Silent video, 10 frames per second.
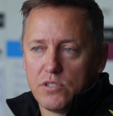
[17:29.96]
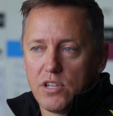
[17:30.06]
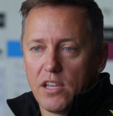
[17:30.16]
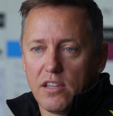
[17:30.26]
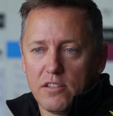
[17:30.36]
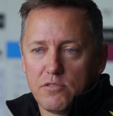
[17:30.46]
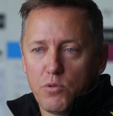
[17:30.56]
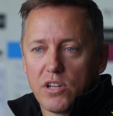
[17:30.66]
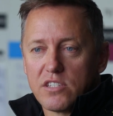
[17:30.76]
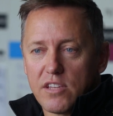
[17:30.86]
we're taking a
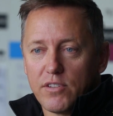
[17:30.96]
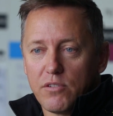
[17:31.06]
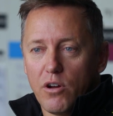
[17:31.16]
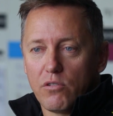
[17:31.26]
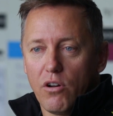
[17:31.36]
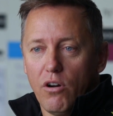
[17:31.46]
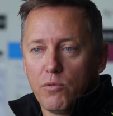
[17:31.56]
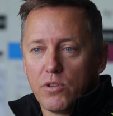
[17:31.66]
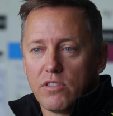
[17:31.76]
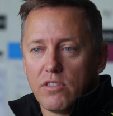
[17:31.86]
27-year-old
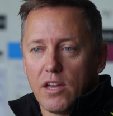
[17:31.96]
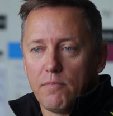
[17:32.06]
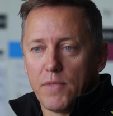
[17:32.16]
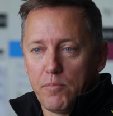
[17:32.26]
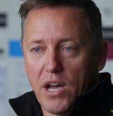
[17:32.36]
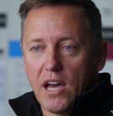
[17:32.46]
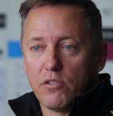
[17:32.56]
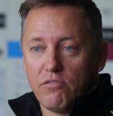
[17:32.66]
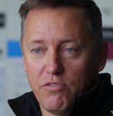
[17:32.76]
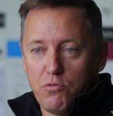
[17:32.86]
guy with a
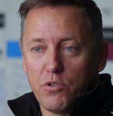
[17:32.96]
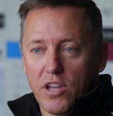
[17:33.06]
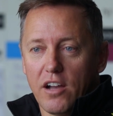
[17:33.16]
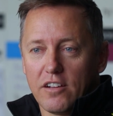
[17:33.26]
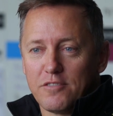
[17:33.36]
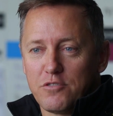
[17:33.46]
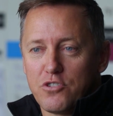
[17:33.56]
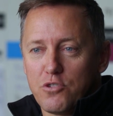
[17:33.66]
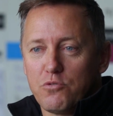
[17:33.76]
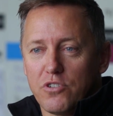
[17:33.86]
partner and four young
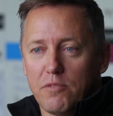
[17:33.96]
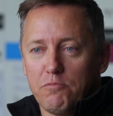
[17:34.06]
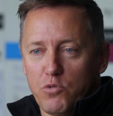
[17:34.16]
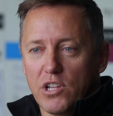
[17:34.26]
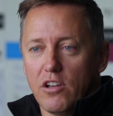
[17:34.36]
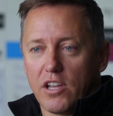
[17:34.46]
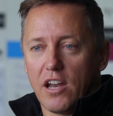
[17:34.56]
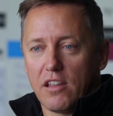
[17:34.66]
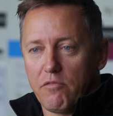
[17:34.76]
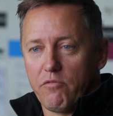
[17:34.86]
children and
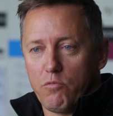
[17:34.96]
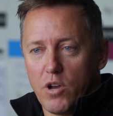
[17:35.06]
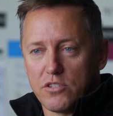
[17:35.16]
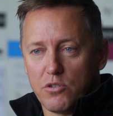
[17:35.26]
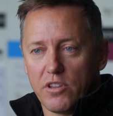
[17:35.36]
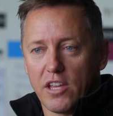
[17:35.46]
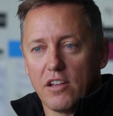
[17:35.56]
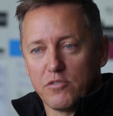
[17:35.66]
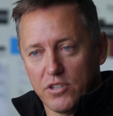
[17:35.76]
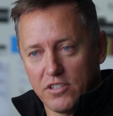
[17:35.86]
relocating them one side of the
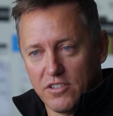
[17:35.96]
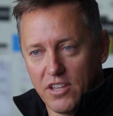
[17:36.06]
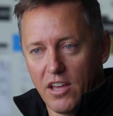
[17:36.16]
country to